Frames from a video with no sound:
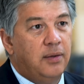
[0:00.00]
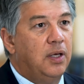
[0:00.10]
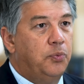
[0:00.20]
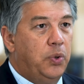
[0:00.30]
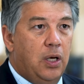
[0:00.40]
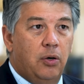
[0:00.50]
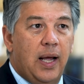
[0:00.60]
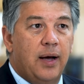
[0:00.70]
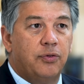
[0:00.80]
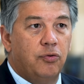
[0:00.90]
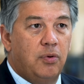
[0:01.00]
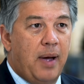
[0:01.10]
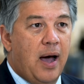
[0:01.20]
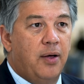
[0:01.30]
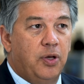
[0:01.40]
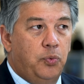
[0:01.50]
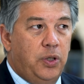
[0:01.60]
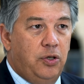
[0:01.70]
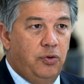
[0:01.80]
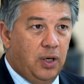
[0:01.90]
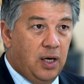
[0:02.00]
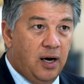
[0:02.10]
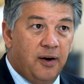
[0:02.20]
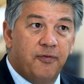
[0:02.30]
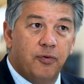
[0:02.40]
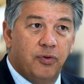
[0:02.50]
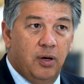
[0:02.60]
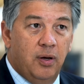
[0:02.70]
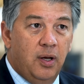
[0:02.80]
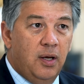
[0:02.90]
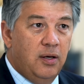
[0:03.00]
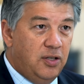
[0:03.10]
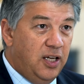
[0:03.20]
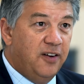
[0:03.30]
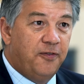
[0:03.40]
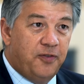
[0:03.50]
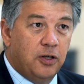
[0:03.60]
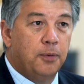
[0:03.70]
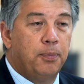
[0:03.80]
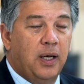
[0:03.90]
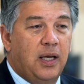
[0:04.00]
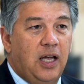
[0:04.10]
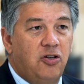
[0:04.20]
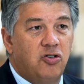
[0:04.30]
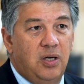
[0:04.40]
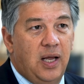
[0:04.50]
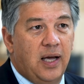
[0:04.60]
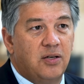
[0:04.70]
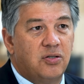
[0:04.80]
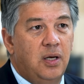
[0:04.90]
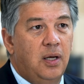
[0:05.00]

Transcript: Then we go down through the mouth and we do the cuff or the TIF fundoplication next.